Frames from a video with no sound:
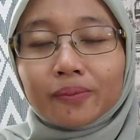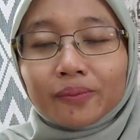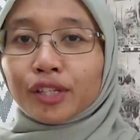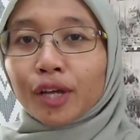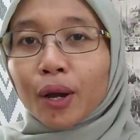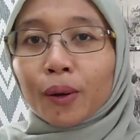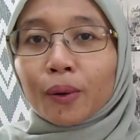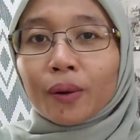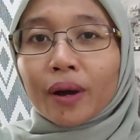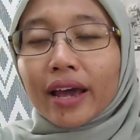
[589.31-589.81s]

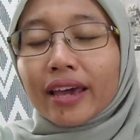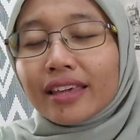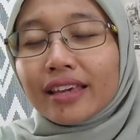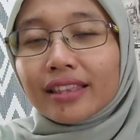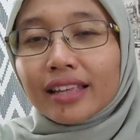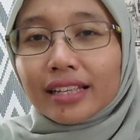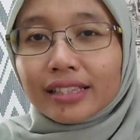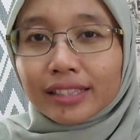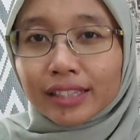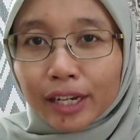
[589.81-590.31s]
So I think
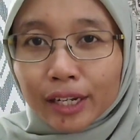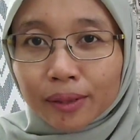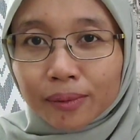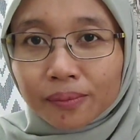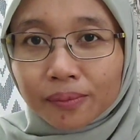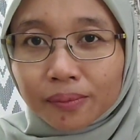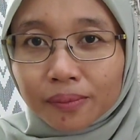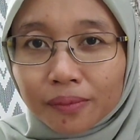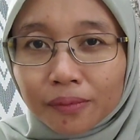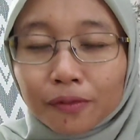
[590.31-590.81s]
that's it
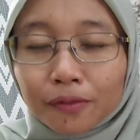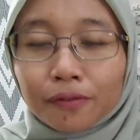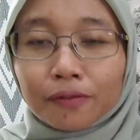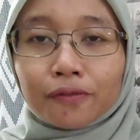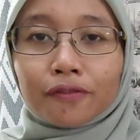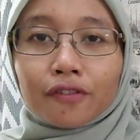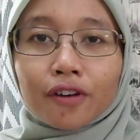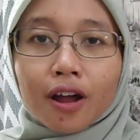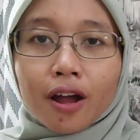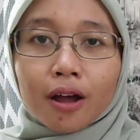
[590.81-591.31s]

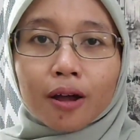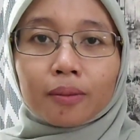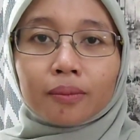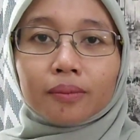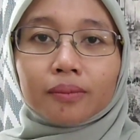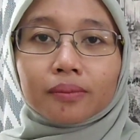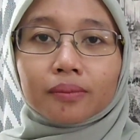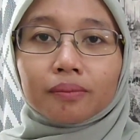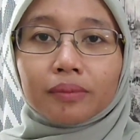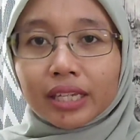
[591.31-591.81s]

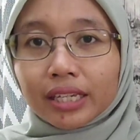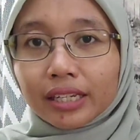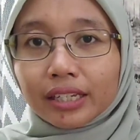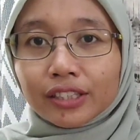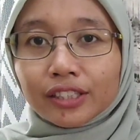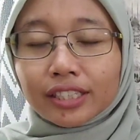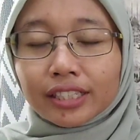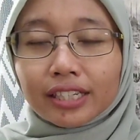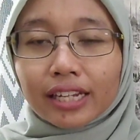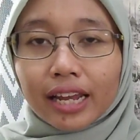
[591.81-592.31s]
from me
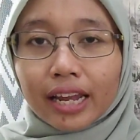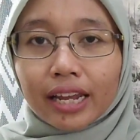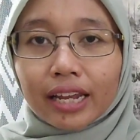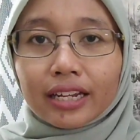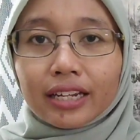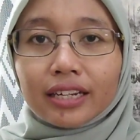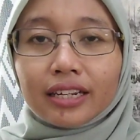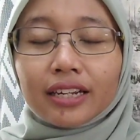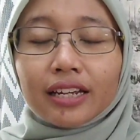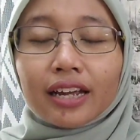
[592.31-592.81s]

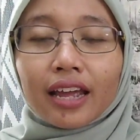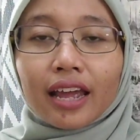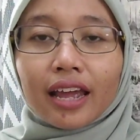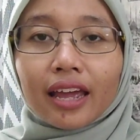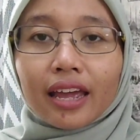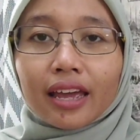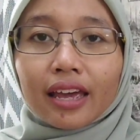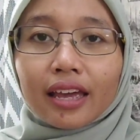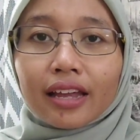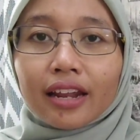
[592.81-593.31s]
today,
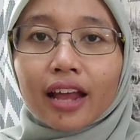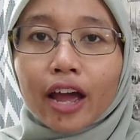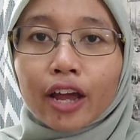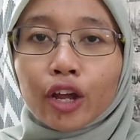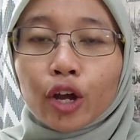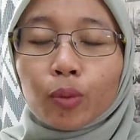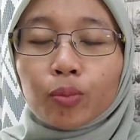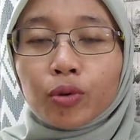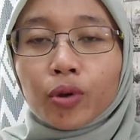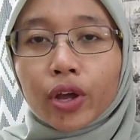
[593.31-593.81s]
and I
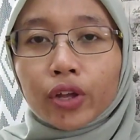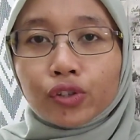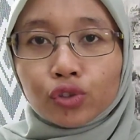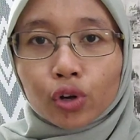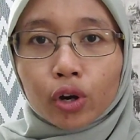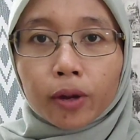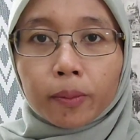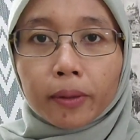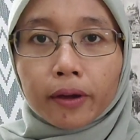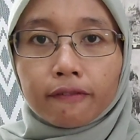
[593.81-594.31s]
hope you
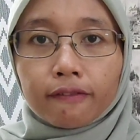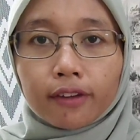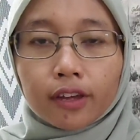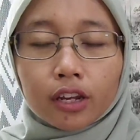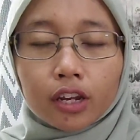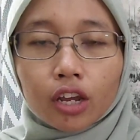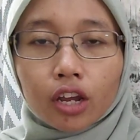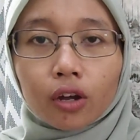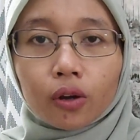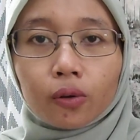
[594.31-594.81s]
enjoy my
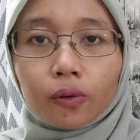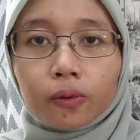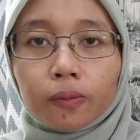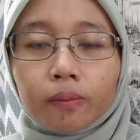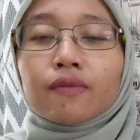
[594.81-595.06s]
video.